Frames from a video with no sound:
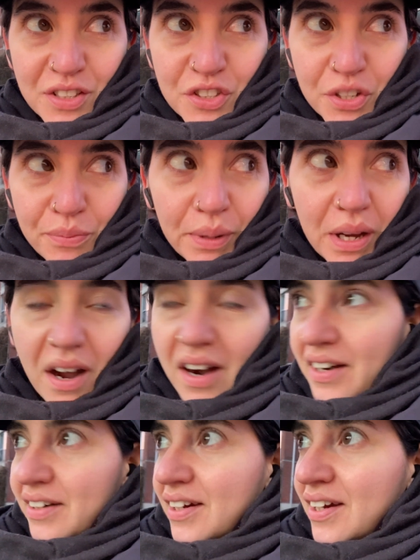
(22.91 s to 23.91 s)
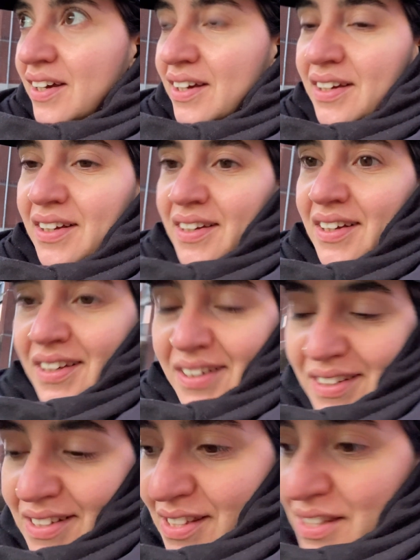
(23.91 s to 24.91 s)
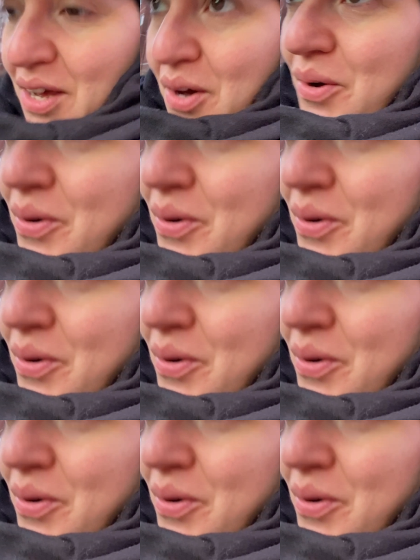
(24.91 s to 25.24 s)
gym card. So